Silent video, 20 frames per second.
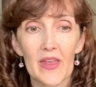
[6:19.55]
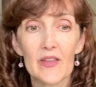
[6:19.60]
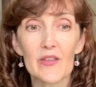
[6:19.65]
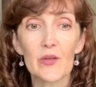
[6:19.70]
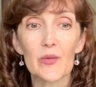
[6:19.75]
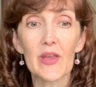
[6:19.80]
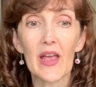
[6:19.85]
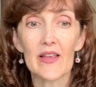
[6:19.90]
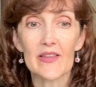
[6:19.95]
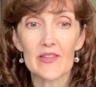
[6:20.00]

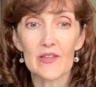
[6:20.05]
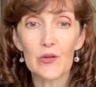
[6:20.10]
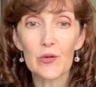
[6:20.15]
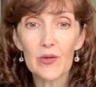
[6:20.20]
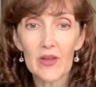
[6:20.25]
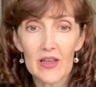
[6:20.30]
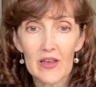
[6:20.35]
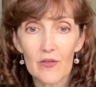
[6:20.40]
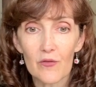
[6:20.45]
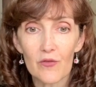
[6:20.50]
So yes, do
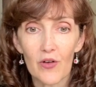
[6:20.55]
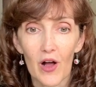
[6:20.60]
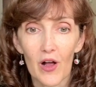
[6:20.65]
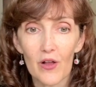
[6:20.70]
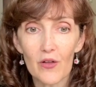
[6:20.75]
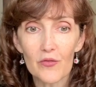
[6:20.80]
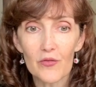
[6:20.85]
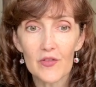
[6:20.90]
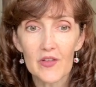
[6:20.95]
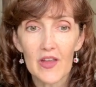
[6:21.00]
get
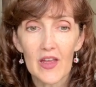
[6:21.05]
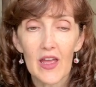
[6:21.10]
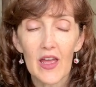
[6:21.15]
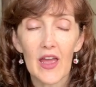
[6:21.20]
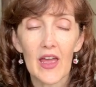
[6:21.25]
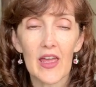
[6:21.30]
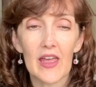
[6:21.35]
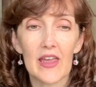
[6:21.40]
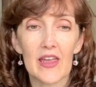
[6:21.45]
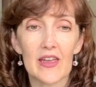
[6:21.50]
involved.
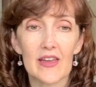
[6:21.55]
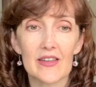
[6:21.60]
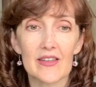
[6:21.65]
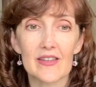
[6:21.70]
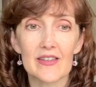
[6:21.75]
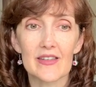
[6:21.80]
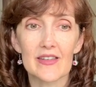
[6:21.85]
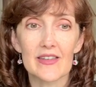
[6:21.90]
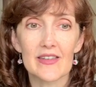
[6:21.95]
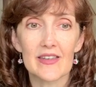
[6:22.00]

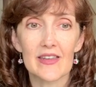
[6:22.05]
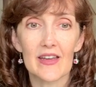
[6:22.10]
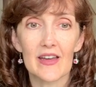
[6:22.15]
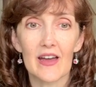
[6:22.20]
And